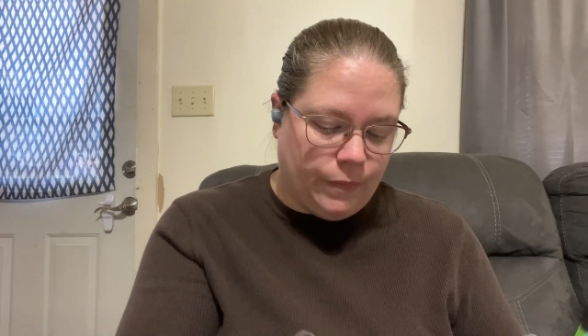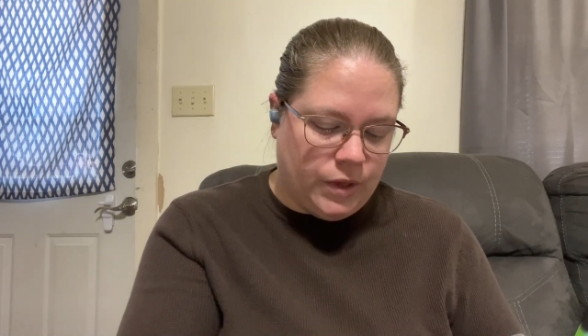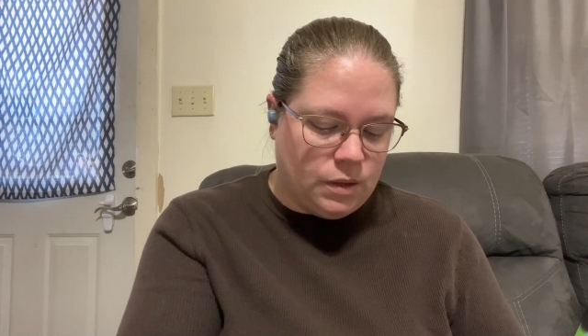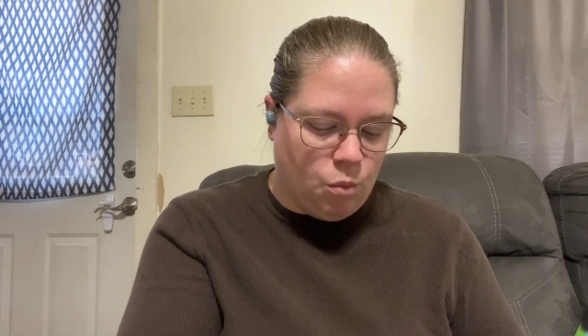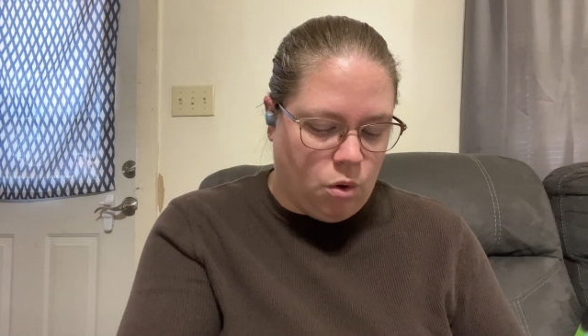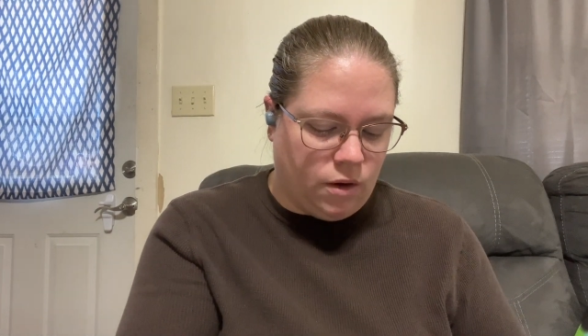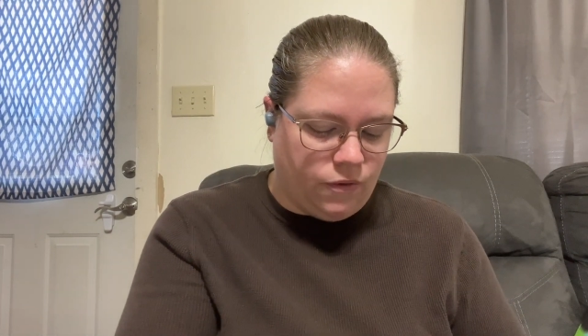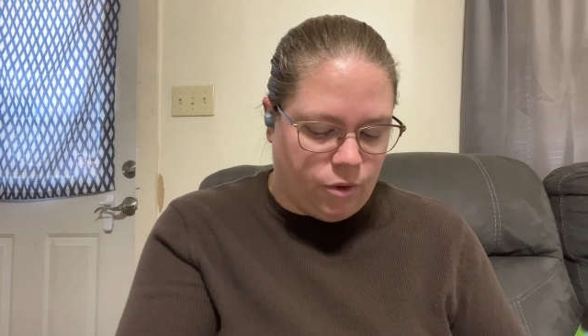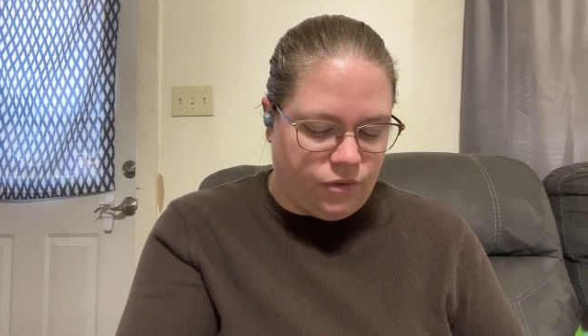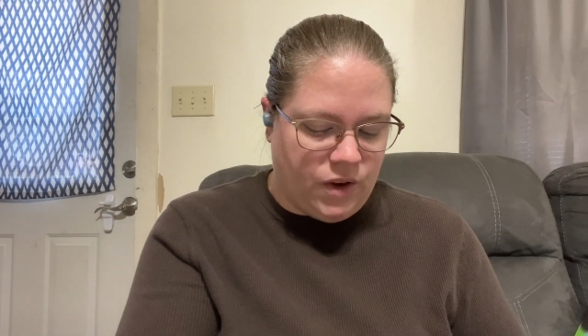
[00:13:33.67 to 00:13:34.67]
is more
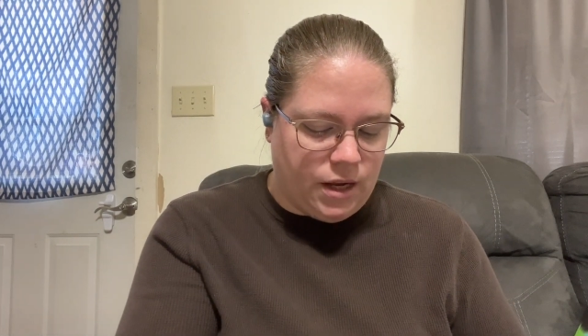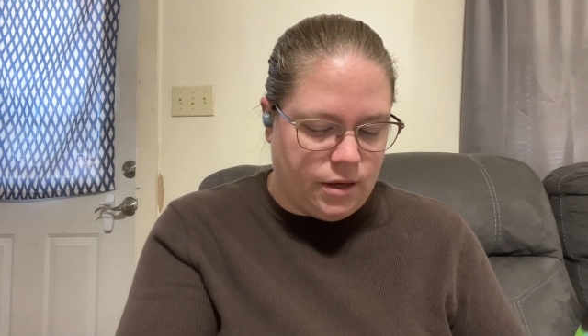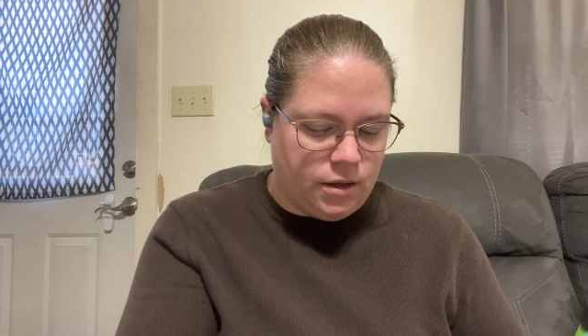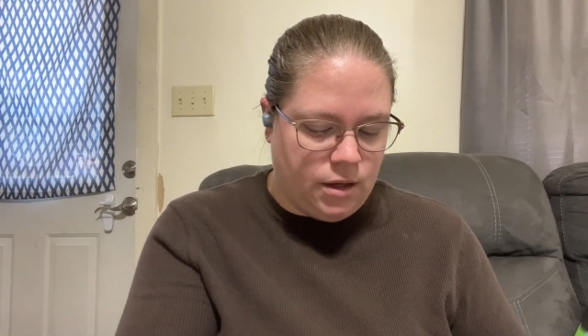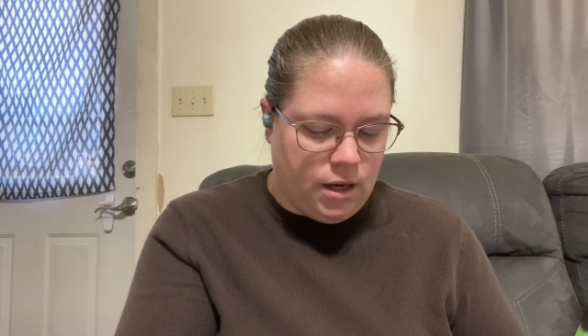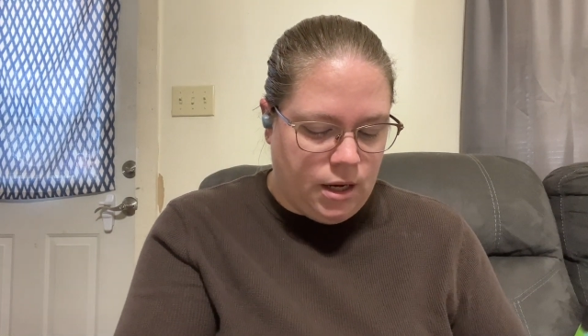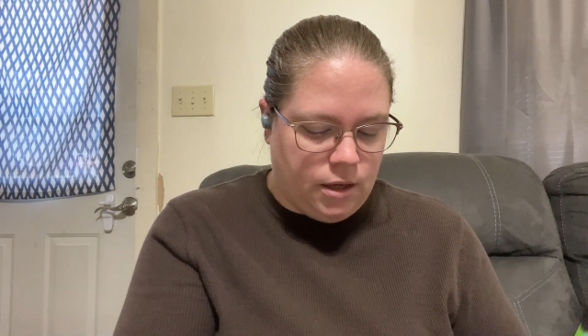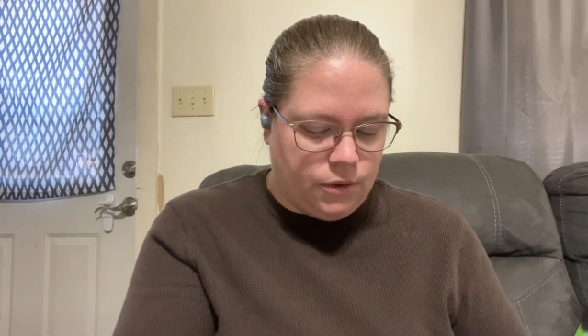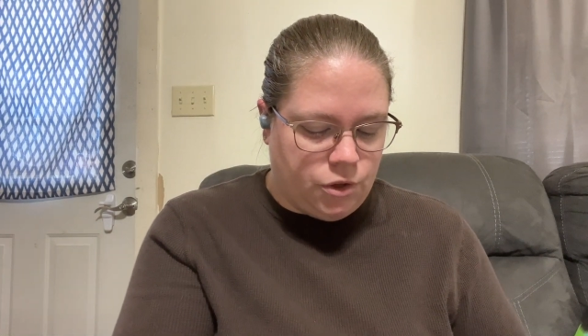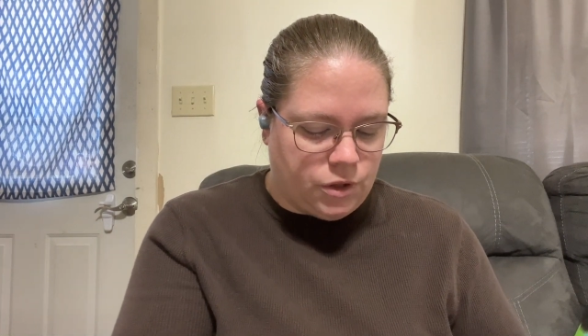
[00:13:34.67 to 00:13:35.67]
for fun,
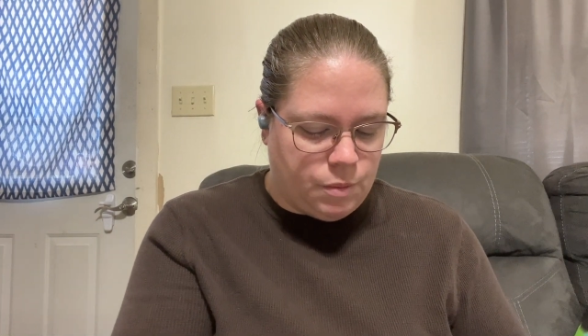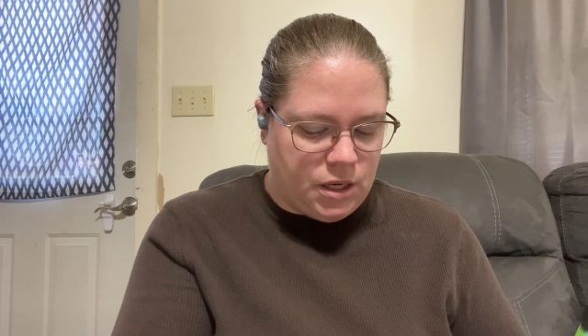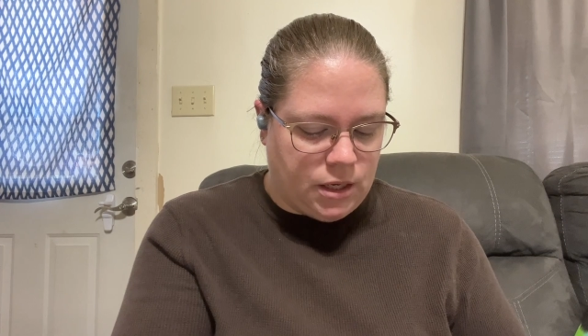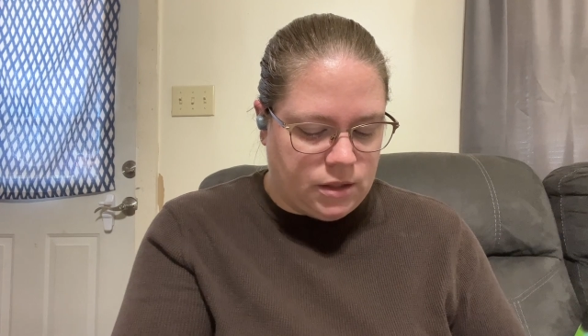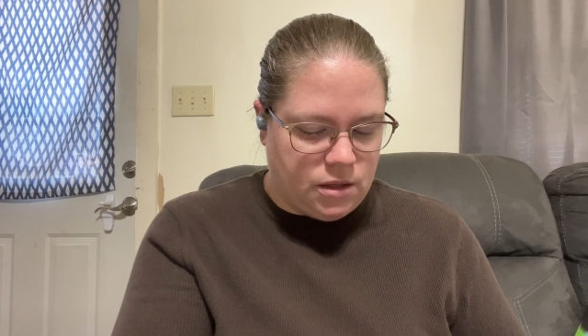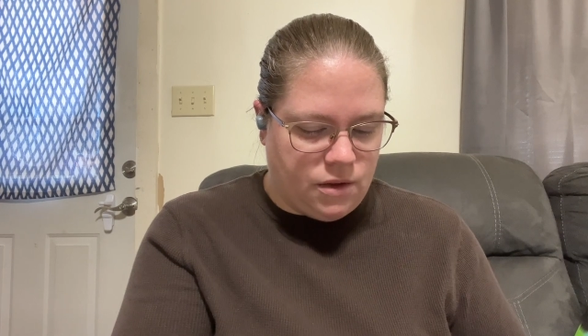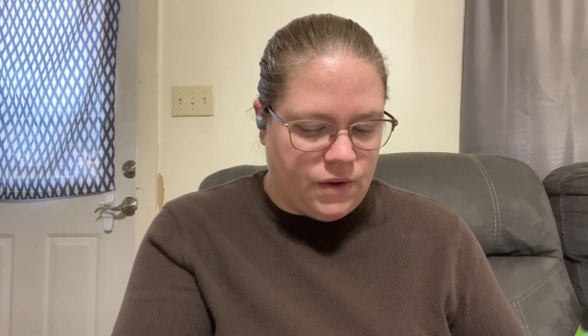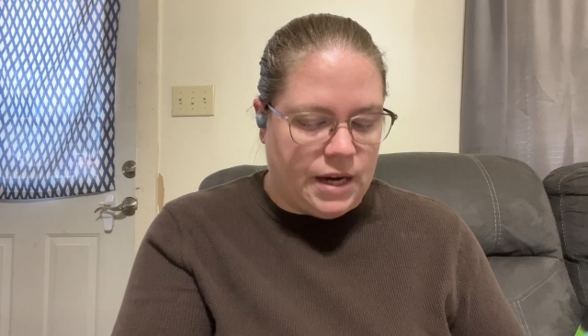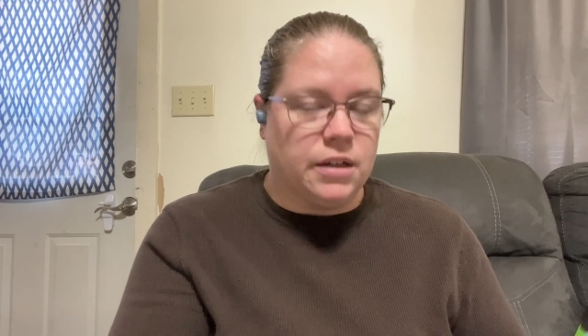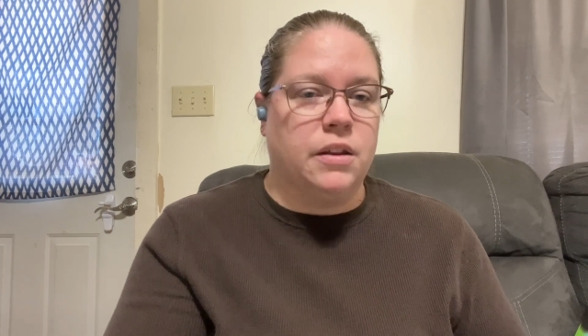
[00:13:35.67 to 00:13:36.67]
just because of the
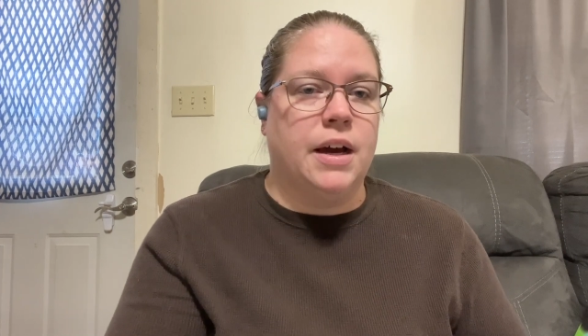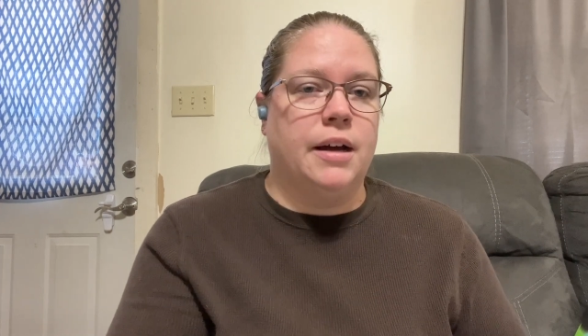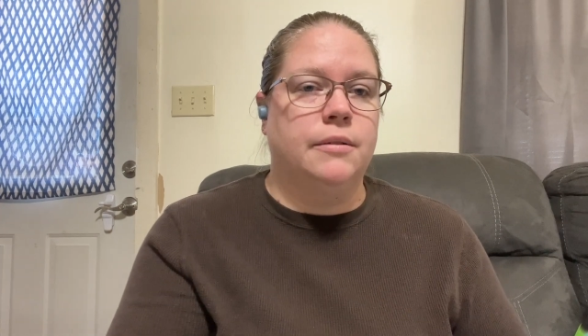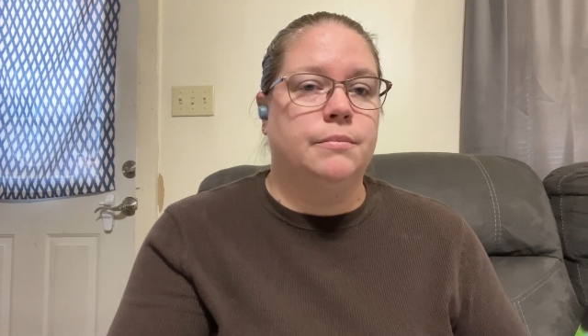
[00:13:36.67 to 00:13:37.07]
fact that